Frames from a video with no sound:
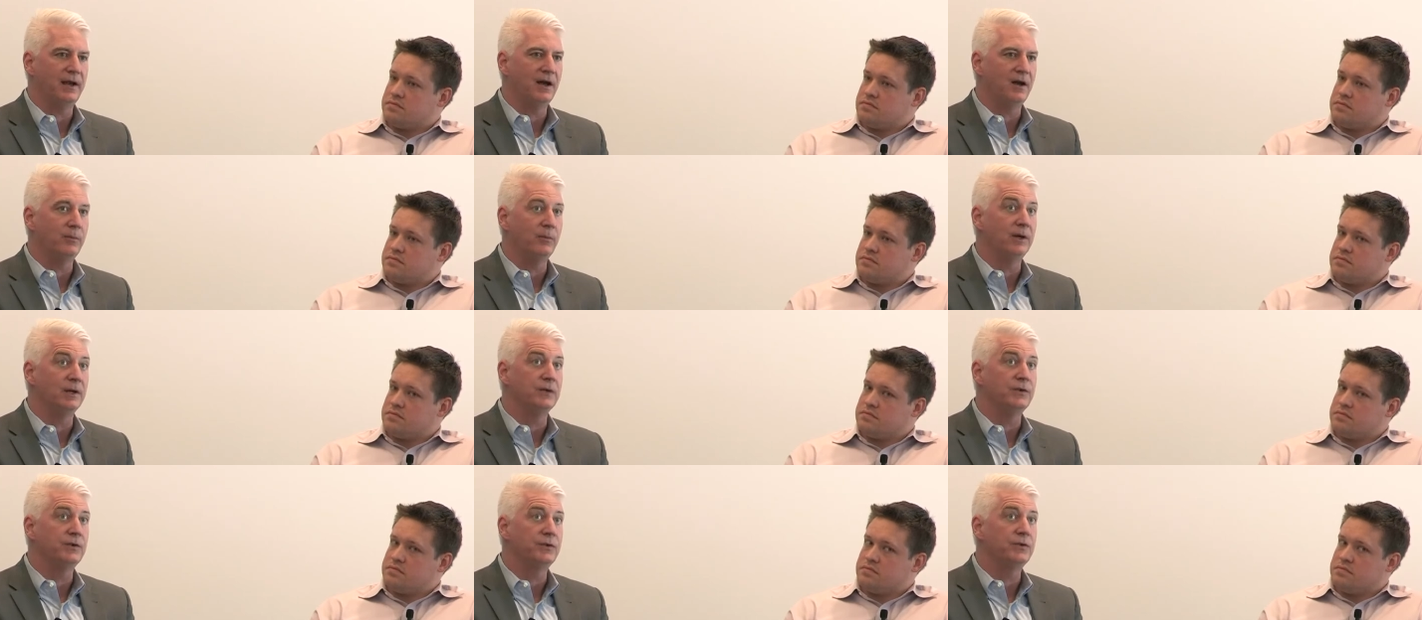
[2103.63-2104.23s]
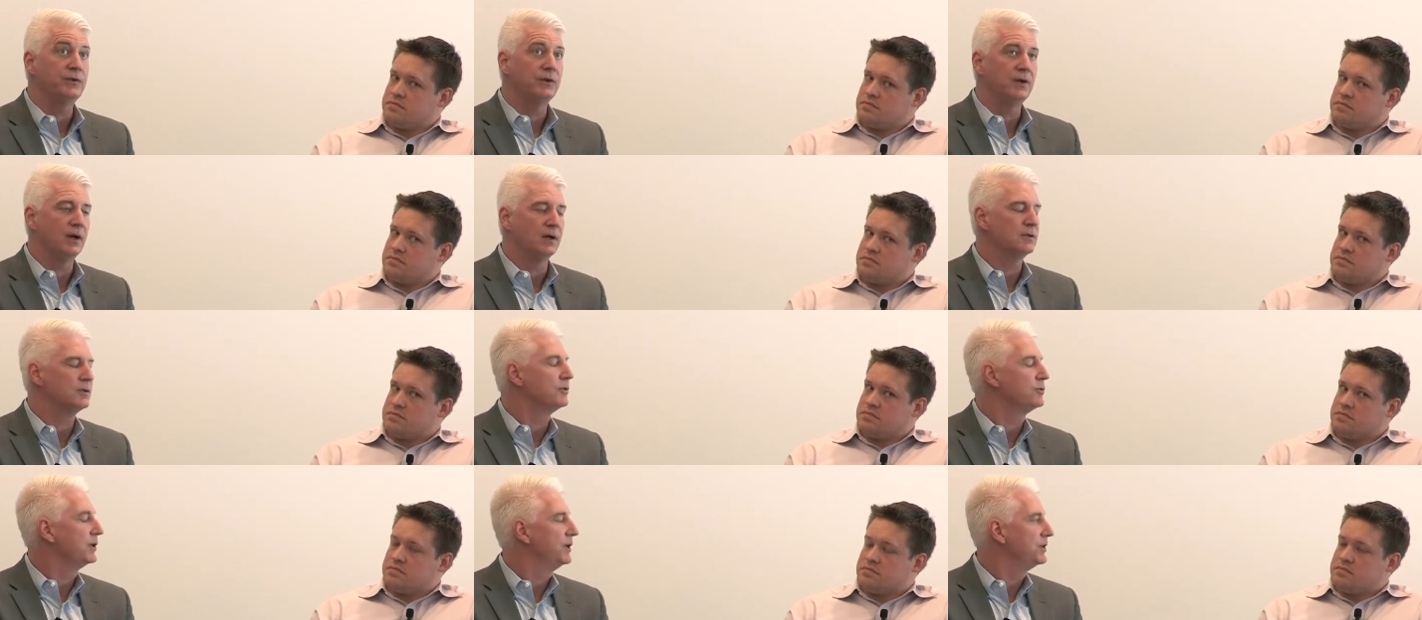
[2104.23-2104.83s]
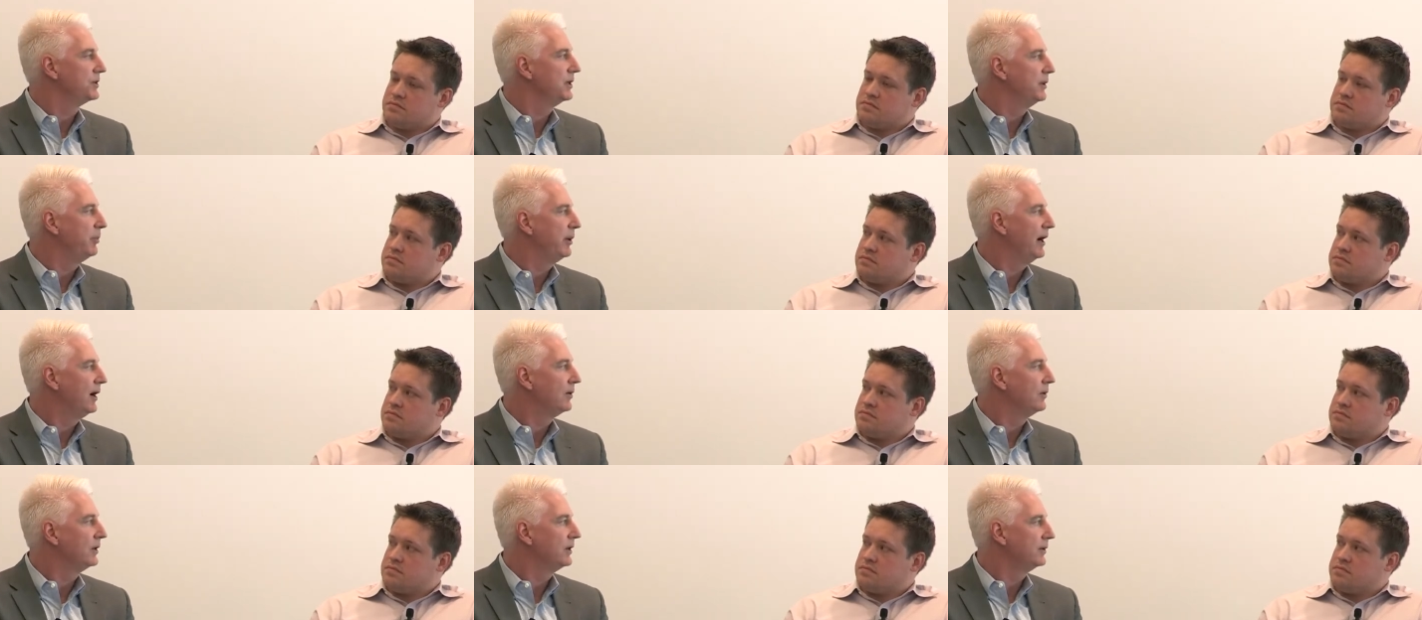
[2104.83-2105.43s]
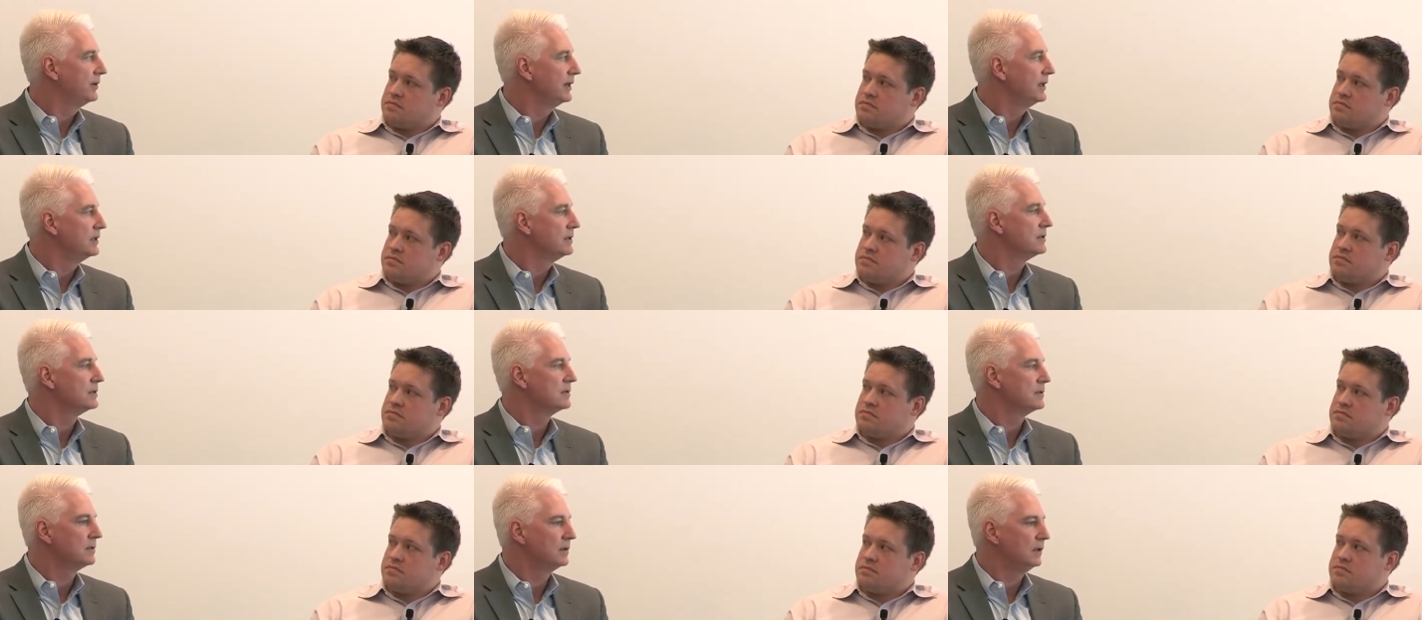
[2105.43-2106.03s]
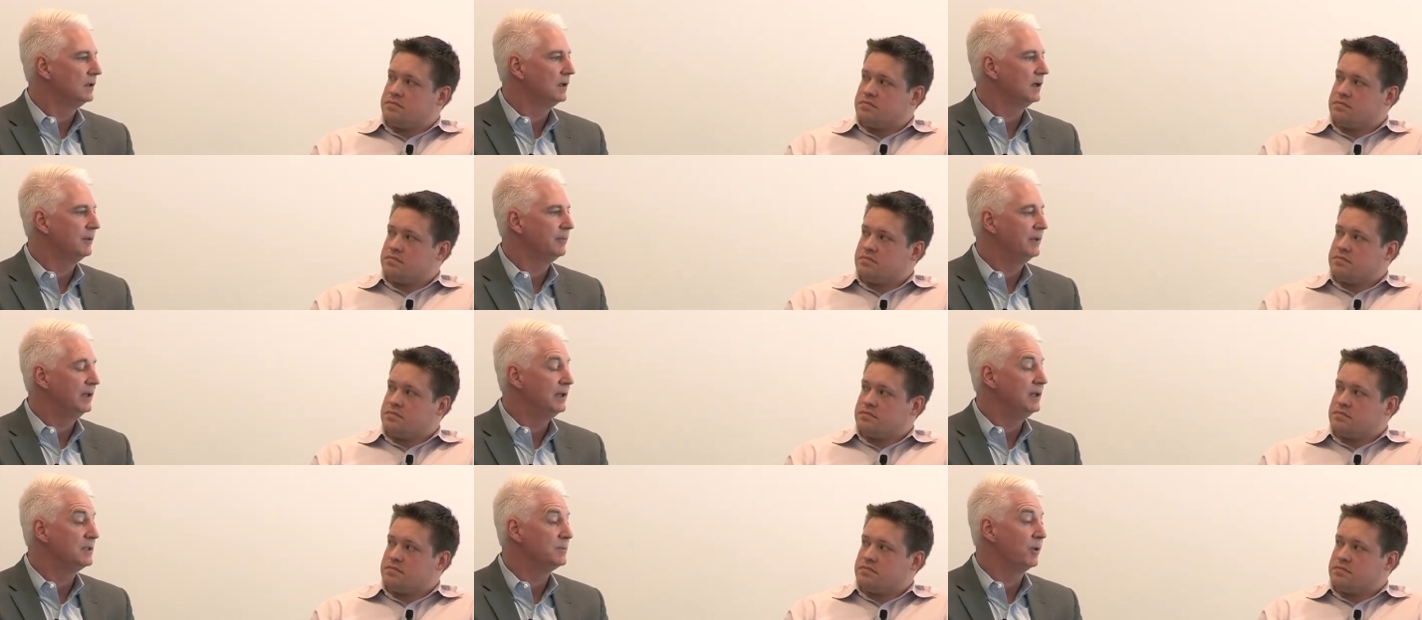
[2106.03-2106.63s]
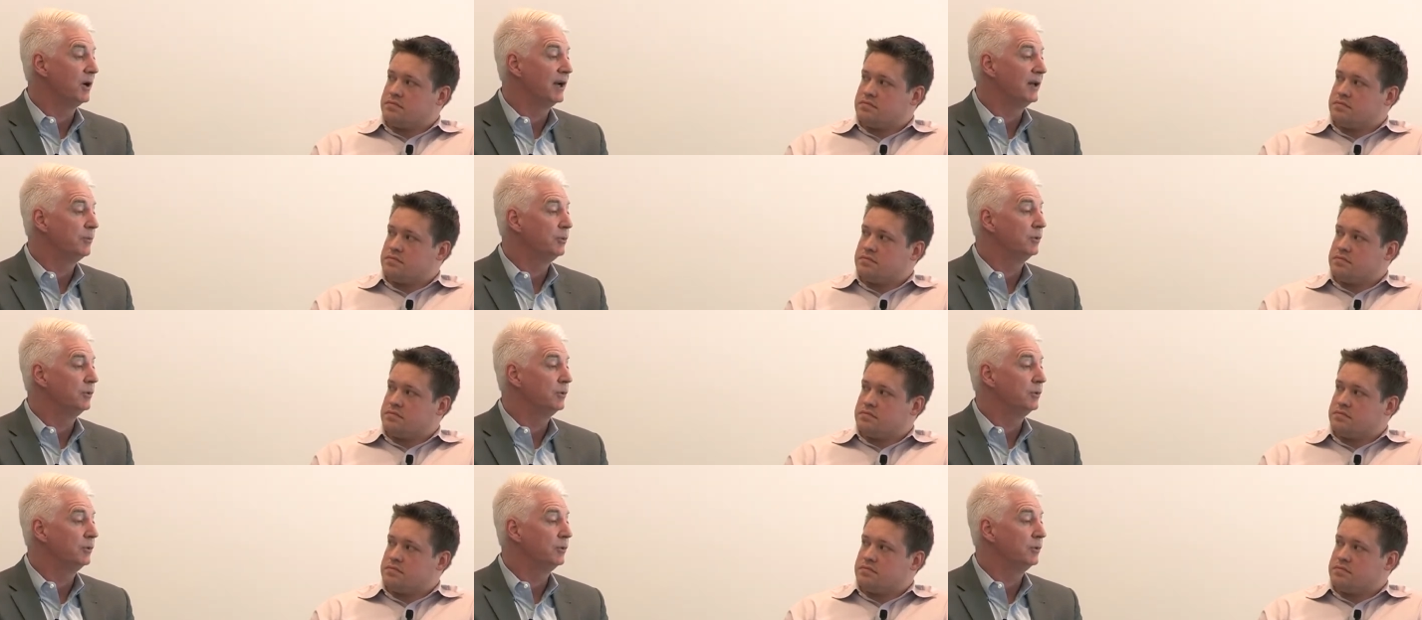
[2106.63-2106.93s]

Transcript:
Speaker 1: how much concentration of power there is um, in these mining